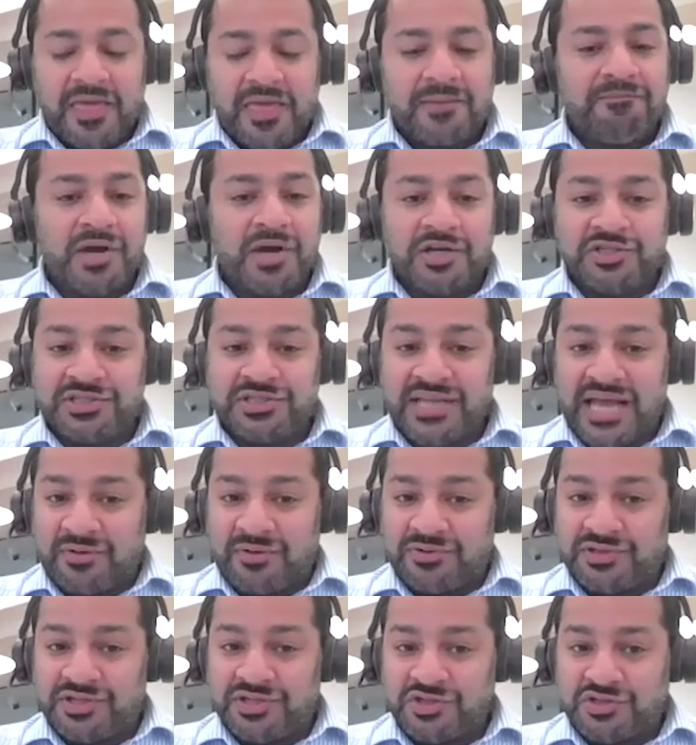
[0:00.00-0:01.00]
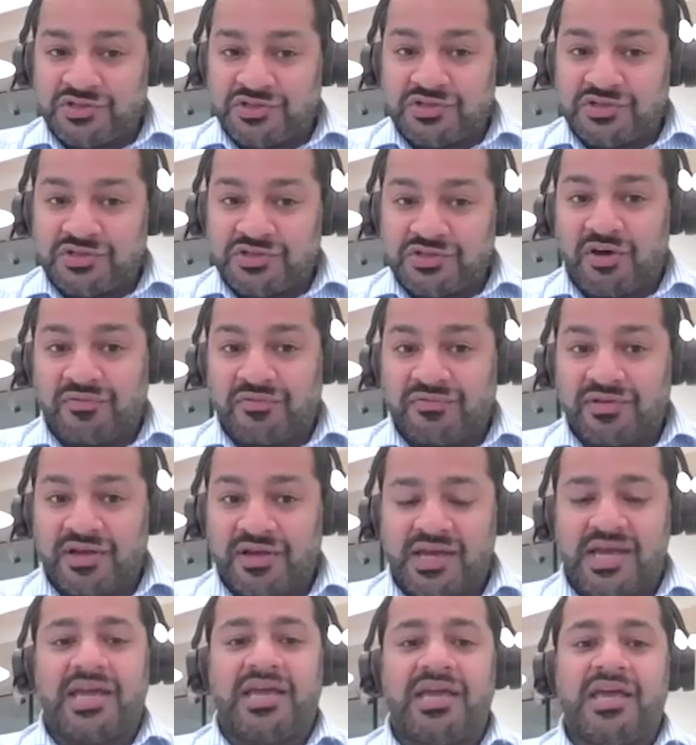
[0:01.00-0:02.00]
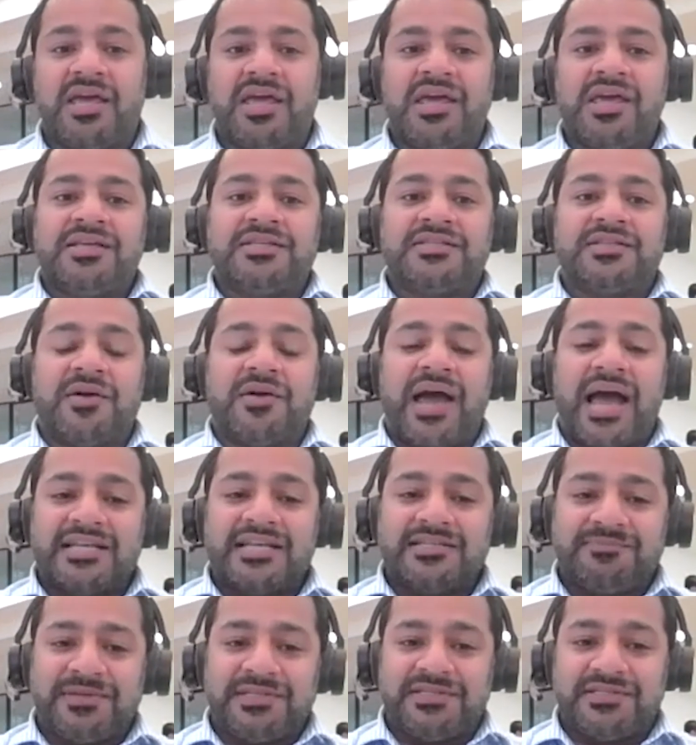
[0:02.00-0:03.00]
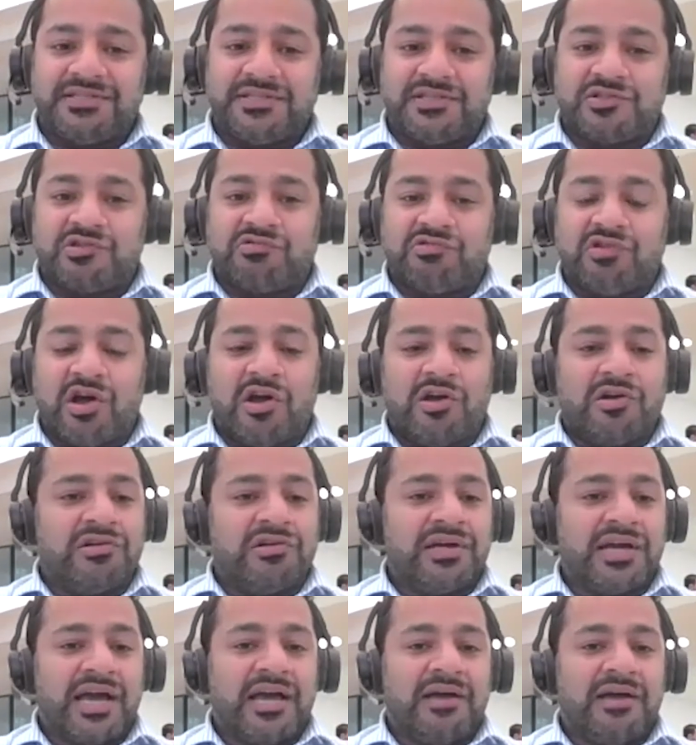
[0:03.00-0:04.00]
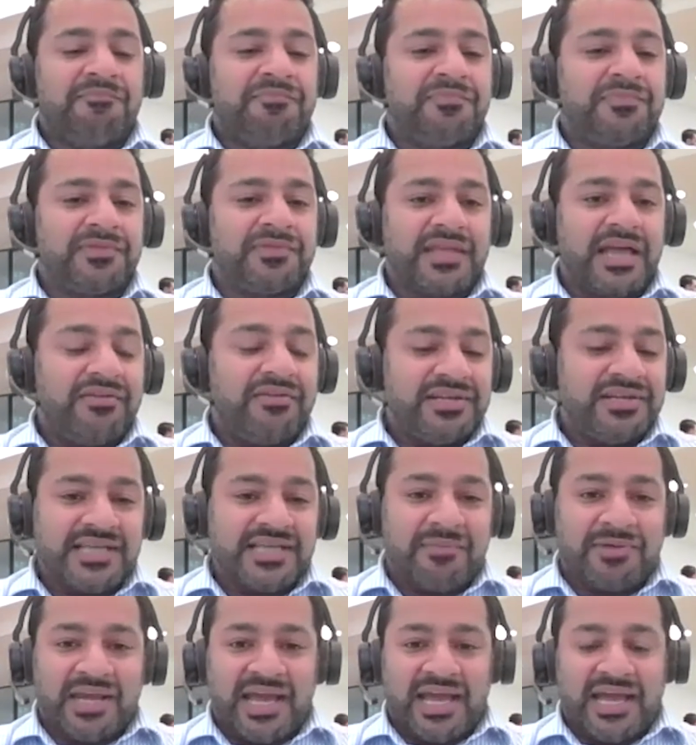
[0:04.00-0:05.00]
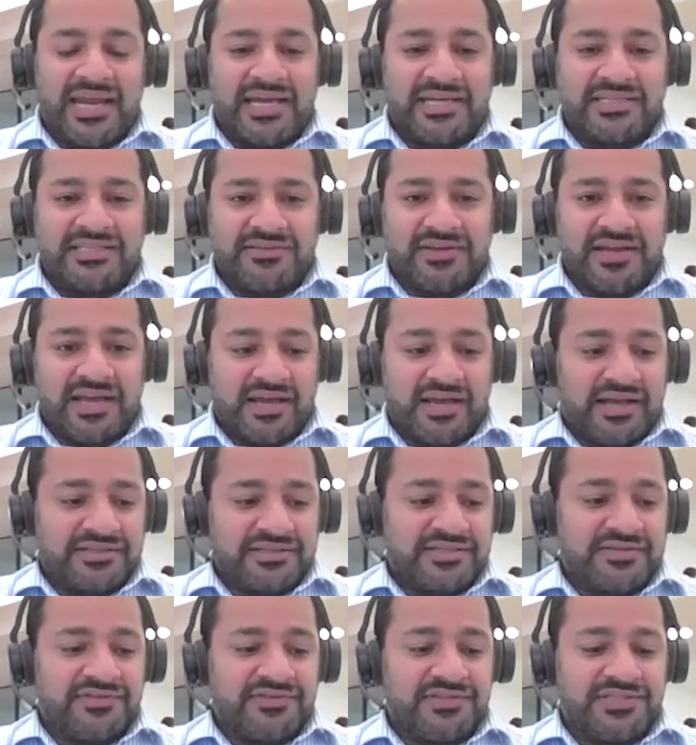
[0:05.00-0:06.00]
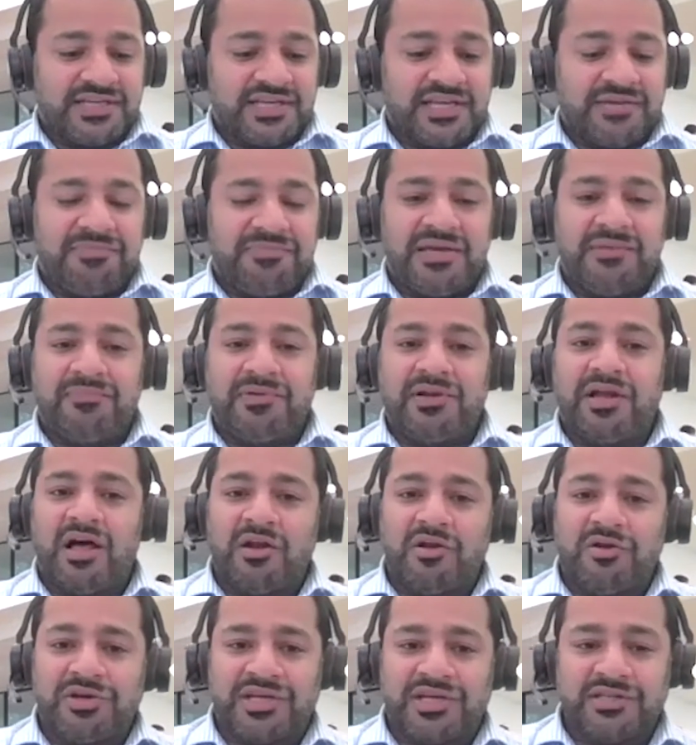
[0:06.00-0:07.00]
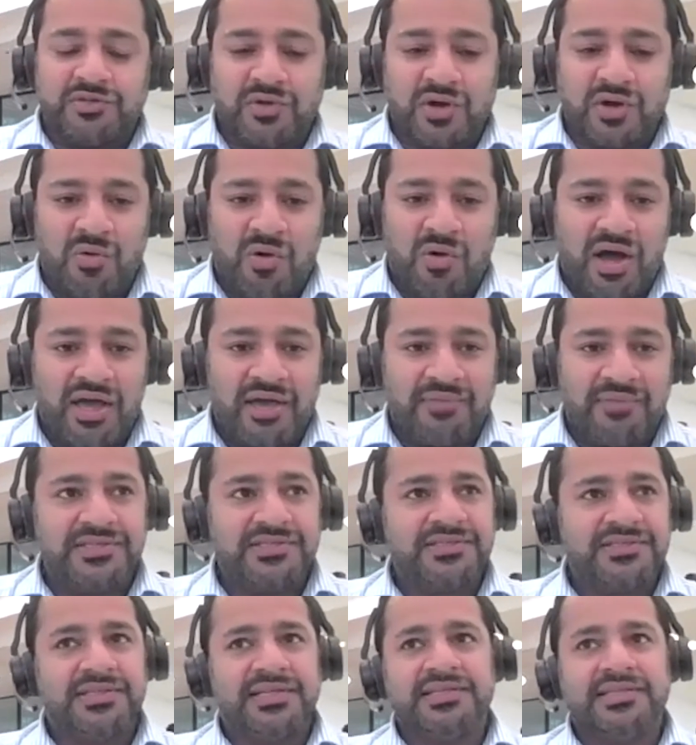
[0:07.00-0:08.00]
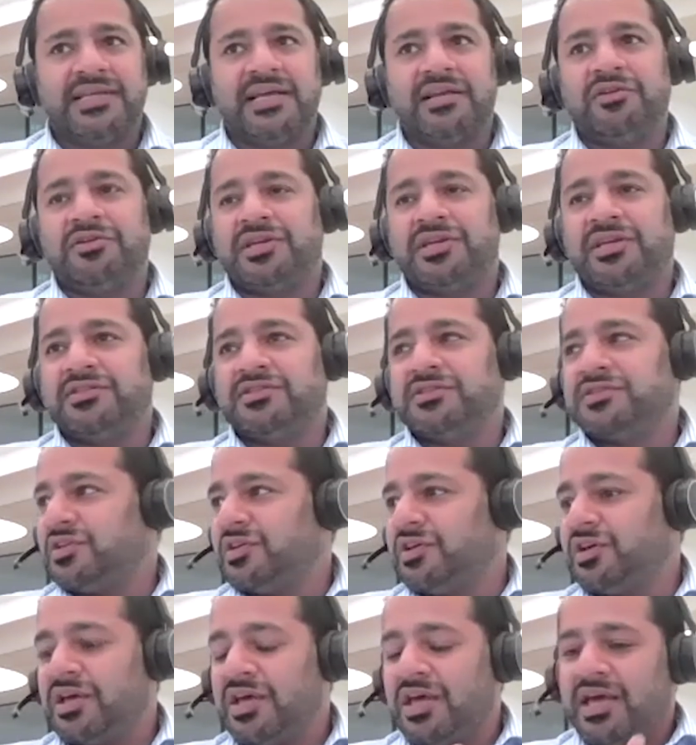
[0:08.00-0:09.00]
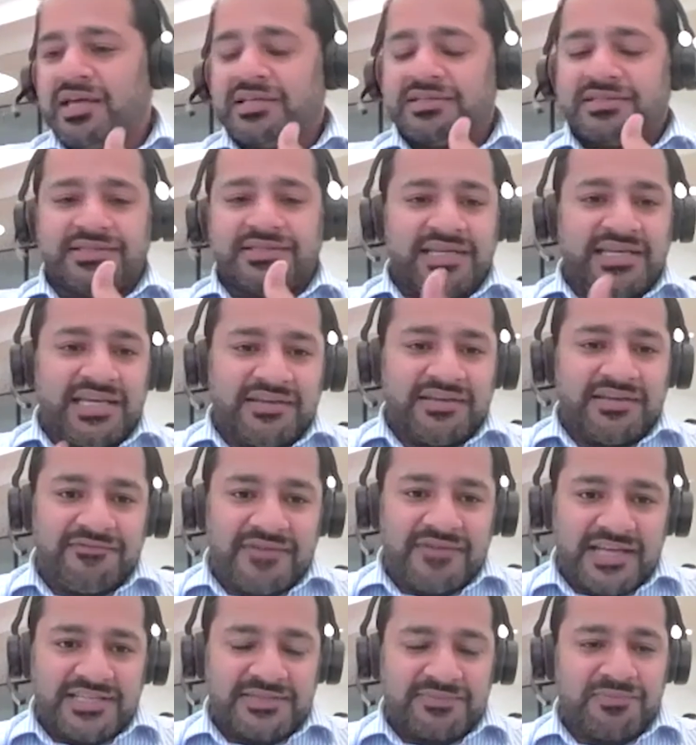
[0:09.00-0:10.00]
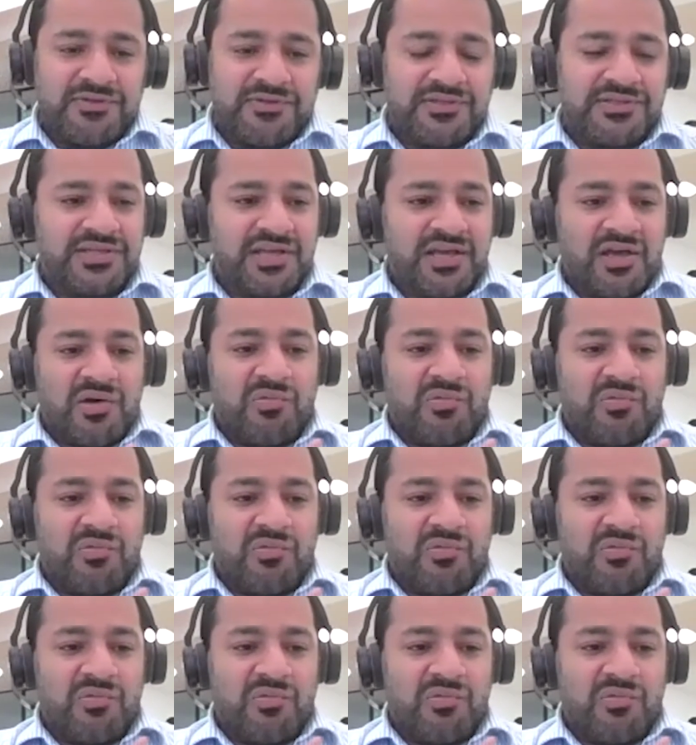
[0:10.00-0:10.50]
mergers and acquisitions and growth. Okay, so as businesses grow, there is M&A and activity. People are looking to acquire businesses. They're looking to seek investment.